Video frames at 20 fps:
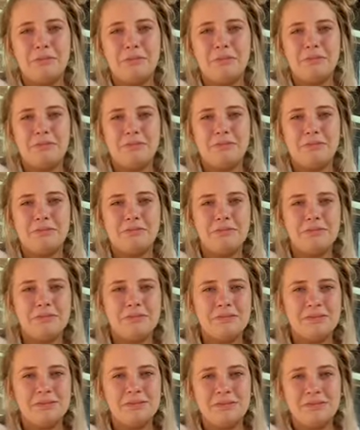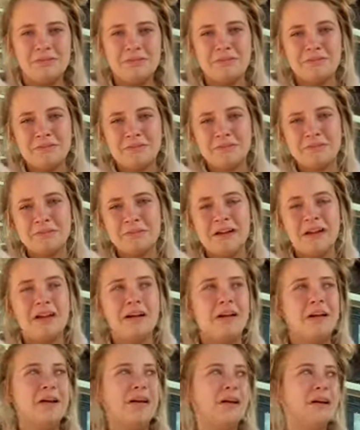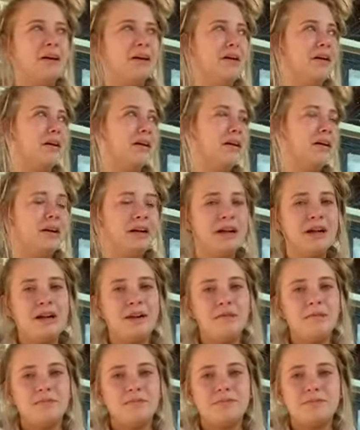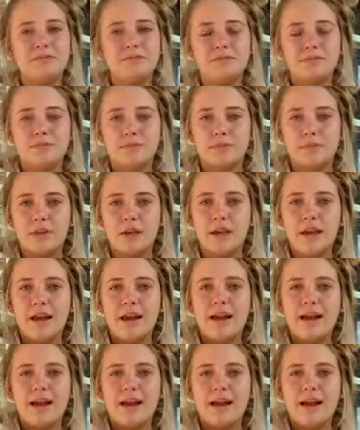Nobody speaks.